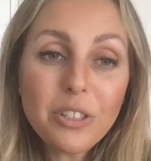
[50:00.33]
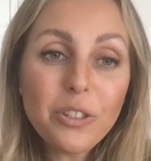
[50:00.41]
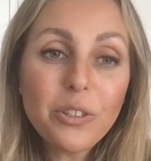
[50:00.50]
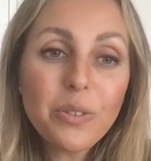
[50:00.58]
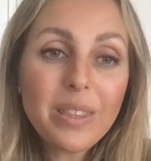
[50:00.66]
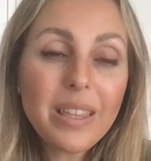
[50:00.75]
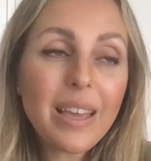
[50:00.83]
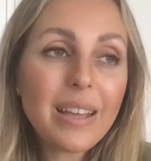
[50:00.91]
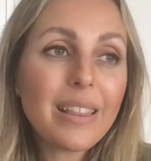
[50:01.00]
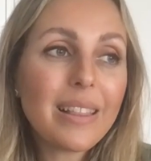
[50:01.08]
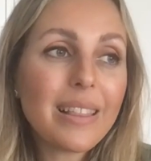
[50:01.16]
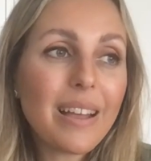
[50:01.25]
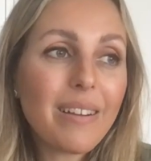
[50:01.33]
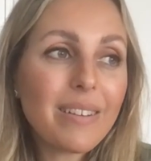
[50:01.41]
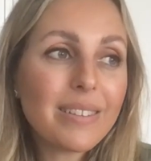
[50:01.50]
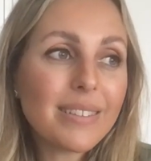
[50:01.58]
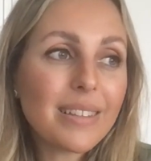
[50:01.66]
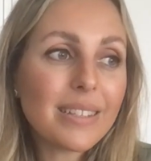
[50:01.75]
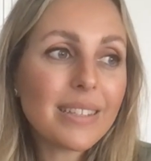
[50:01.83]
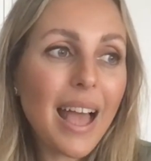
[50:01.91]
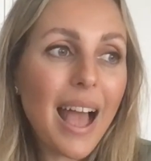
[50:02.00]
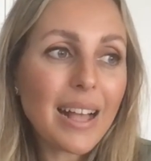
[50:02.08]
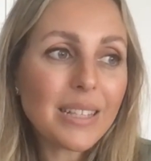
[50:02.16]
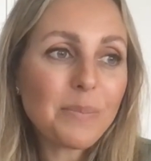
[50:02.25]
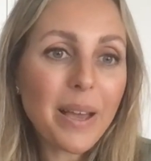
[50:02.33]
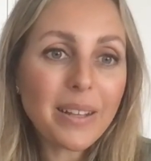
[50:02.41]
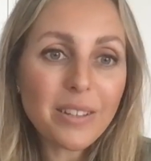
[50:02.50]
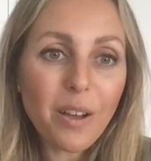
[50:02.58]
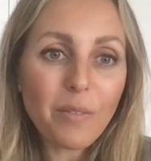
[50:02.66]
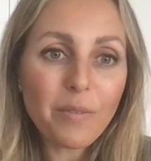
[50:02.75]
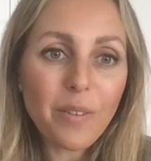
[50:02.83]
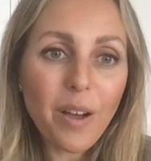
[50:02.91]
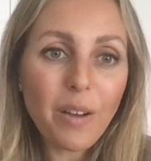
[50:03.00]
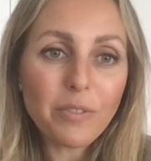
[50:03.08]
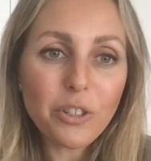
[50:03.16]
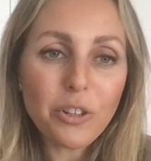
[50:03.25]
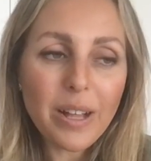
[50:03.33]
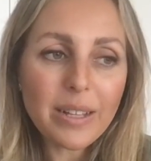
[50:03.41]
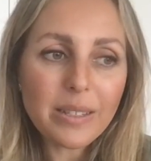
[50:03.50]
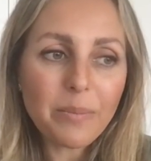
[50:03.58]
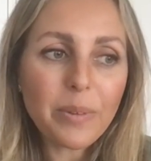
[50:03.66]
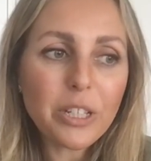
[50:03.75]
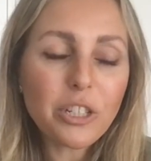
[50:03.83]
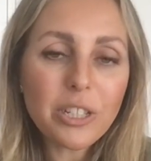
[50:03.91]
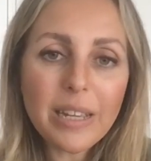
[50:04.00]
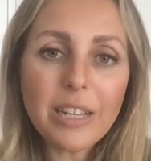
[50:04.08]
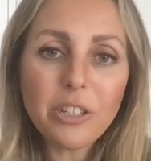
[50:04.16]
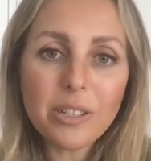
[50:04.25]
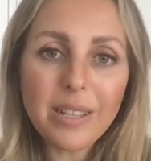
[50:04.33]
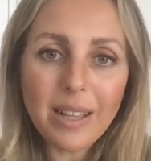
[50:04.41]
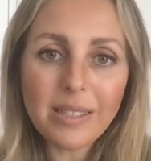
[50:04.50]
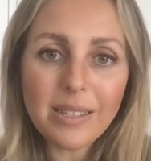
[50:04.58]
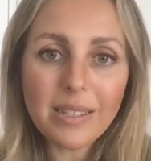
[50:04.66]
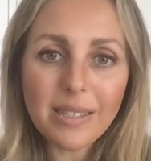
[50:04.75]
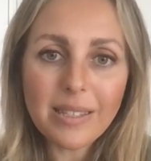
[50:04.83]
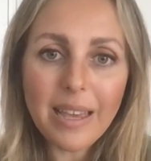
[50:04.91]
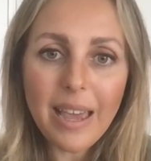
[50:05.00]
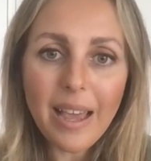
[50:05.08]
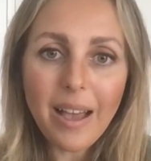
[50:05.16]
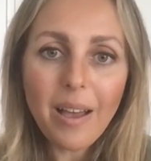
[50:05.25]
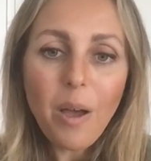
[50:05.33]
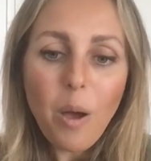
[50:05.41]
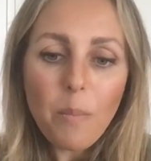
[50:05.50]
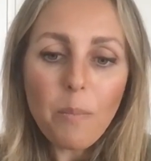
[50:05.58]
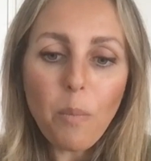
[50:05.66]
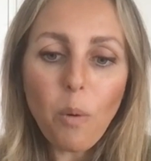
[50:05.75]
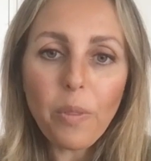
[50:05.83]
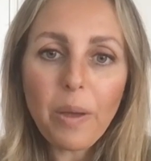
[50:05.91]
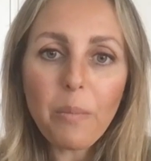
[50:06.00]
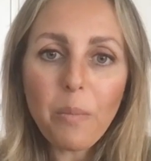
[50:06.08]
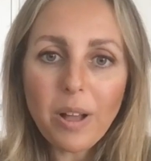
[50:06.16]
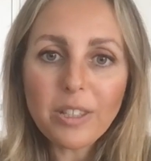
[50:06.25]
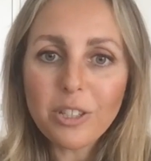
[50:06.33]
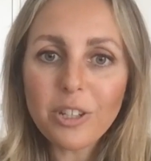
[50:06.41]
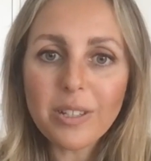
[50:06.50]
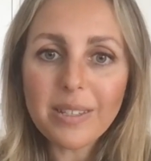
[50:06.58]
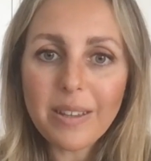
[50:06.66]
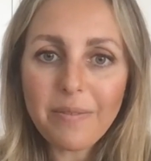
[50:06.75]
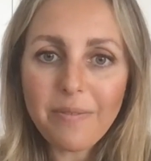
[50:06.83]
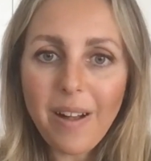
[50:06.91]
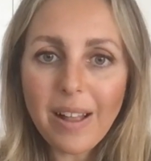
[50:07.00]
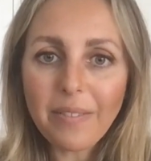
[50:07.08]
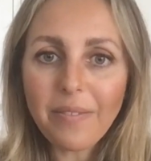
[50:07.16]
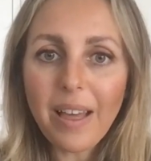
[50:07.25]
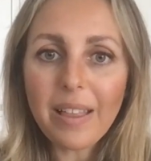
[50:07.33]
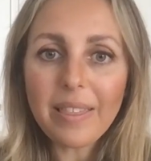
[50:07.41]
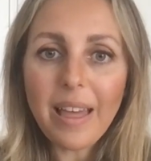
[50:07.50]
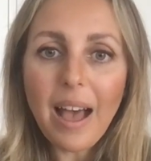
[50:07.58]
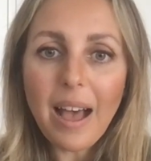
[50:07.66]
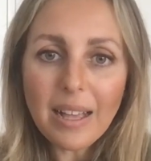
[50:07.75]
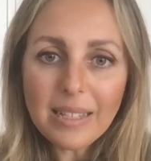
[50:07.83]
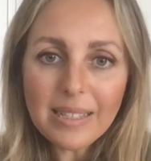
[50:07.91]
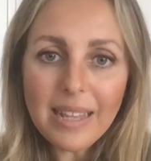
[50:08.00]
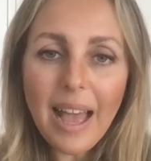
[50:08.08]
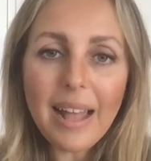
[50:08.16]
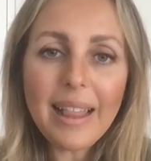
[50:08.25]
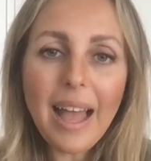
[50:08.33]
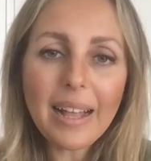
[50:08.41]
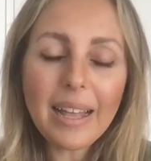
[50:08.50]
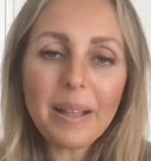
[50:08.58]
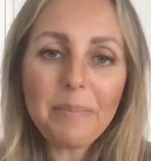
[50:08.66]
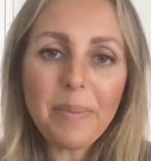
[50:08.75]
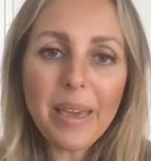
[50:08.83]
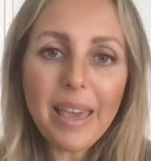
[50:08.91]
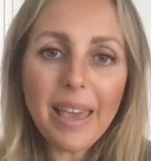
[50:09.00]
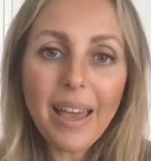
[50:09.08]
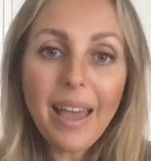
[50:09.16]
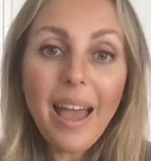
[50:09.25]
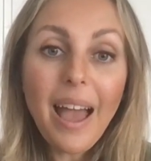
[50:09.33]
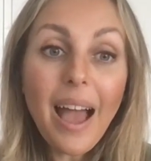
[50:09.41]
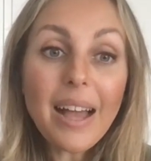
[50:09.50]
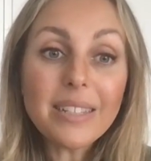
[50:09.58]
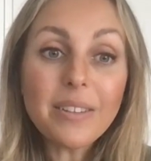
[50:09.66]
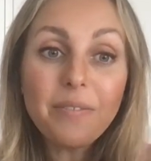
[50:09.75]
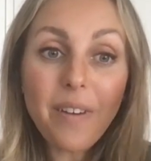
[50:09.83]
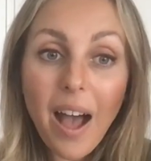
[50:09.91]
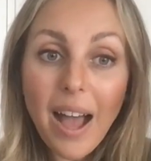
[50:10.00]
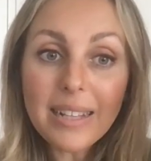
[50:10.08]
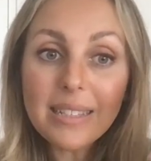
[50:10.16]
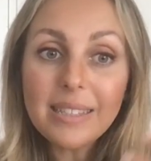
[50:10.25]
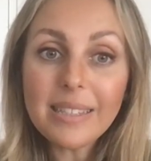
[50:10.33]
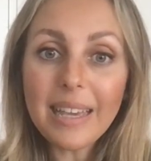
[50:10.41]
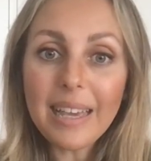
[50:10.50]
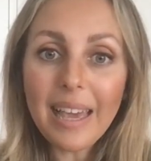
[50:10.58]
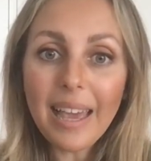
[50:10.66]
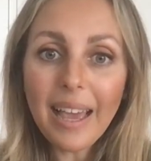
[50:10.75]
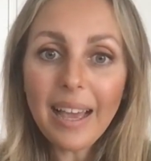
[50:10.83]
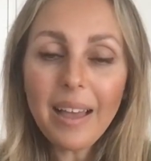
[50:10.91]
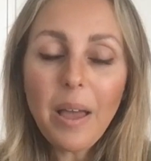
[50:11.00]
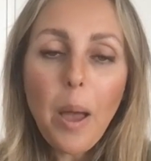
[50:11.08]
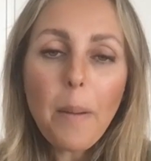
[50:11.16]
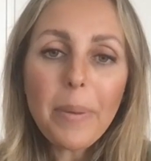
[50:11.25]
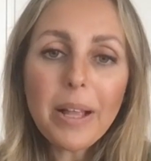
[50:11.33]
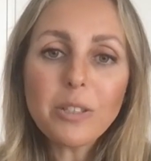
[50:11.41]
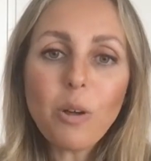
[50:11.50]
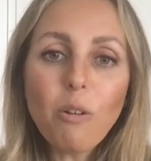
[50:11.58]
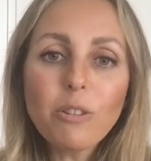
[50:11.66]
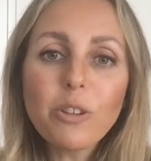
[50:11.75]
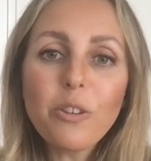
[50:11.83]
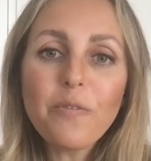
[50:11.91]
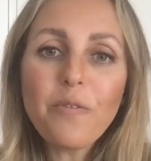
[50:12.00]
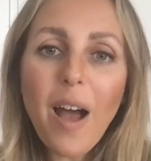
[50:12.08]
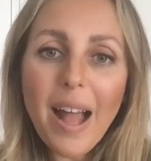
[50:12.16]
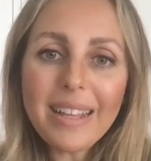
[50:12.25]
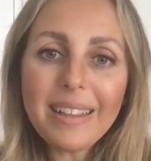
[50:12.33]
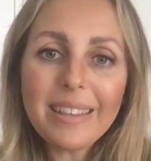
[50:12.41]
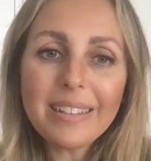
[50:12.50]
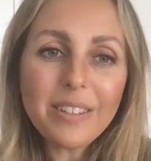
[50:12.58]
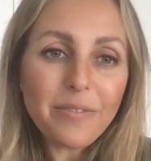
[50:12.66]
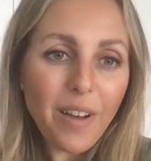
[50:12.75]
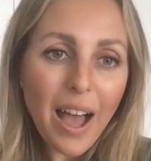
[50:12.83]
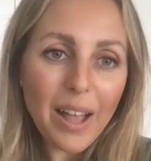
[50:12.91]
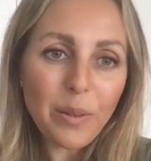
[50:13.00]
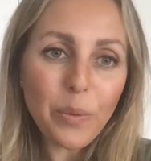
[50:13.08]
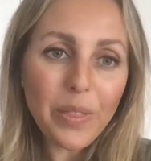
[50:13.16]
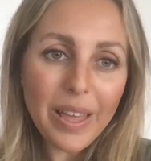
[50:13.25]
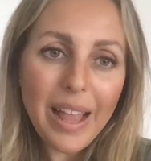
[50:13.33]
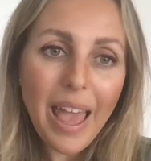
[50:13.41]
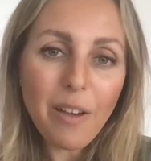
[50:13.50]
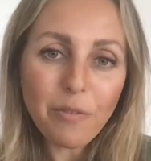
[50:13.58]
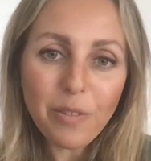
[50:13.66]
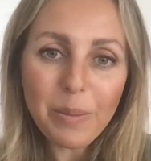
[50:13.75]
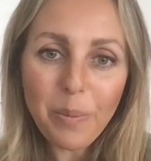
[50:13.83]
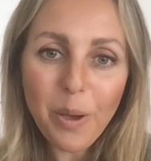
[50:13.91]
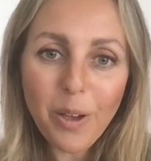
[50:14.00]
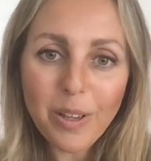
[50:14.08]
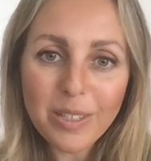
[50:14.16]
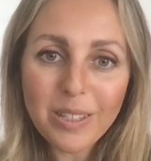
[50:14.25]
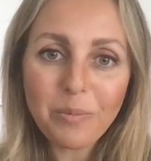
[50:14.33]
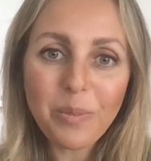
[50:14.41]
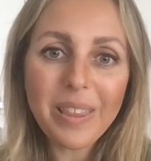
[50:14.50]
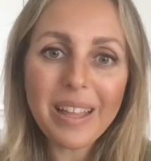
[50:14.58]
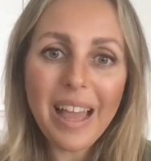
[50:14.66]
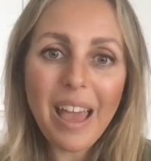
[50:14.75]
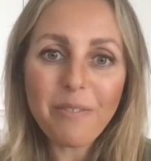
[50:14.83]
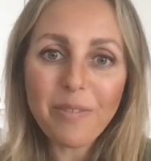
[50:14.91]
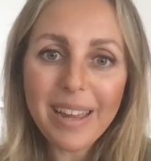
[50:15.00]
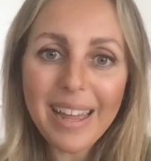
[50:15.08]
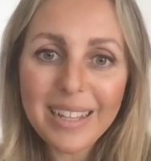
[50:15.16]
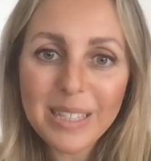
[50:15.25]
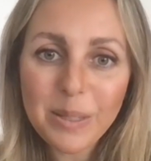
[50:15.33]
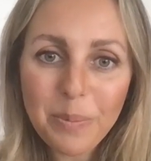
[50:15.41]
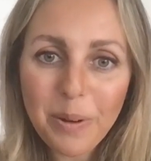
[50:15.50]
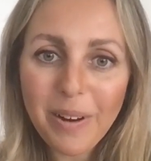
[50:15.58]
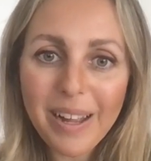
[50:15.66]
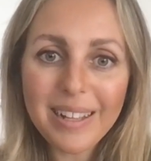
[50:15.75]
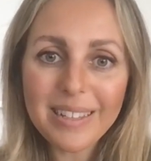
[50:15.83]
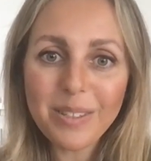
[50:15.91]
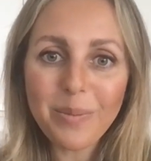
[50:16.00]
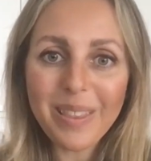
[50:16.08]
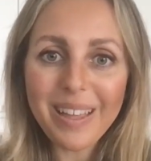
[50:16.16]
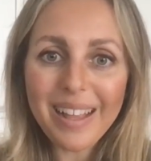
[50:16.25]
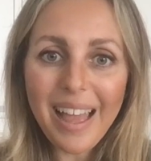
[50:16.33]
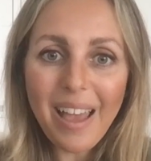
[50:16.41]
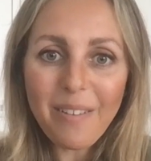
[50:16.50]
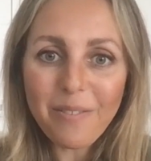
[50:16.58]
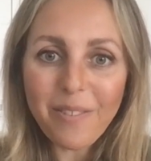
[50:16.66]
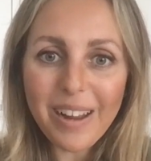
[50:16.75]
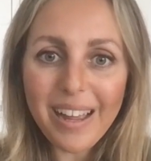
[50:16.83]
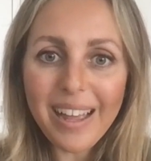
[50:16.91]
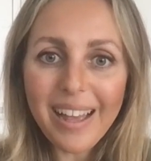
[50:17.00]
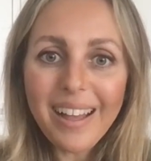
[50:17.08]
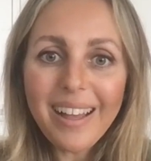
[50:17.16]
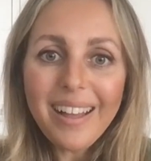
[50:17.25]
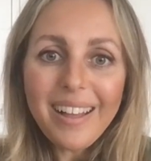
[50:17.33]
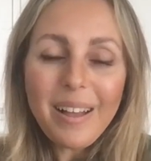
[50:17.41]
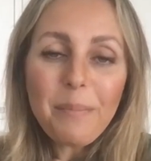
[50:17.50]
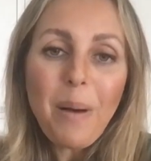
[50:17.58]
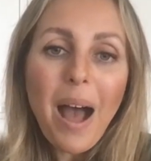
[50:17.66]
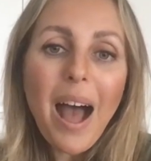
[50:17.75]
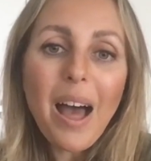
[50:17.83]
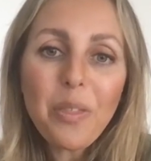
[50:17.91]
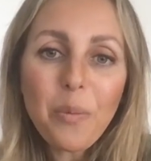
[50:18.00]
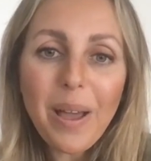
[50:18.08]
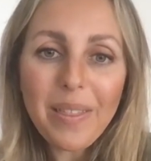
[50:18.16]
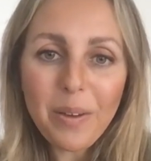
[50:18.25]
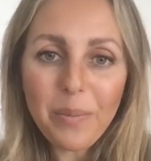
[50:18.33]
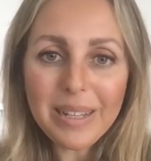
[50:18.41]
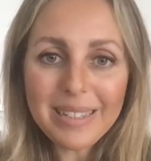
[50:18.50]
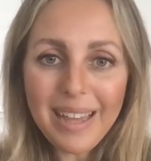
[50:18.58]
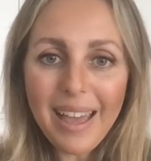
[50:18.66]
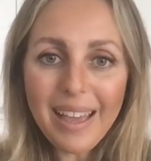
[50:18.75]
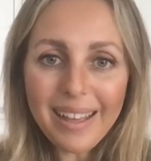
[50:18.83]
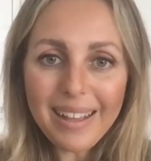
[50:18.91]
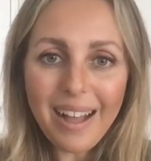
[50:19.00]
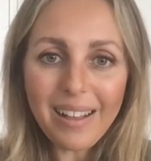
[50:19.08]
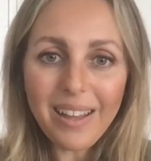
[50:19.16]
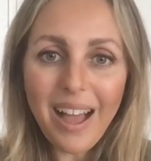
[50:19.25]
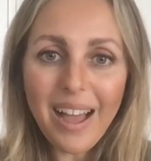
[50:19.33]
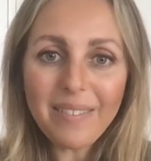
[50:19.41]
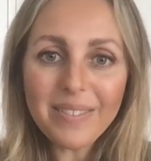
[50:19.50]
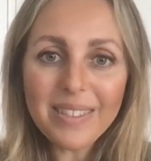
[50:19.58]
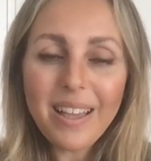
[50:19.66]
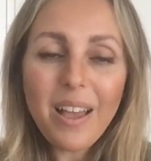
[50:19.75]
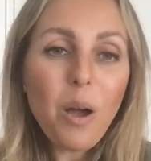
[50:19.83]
do think that there is this aspect of Judaism which teaches us to seek more than what's just in front of us. And that can be a divine seeking, but it's also finding the divine within every person, within every experience, within every pathway that we take in our lives.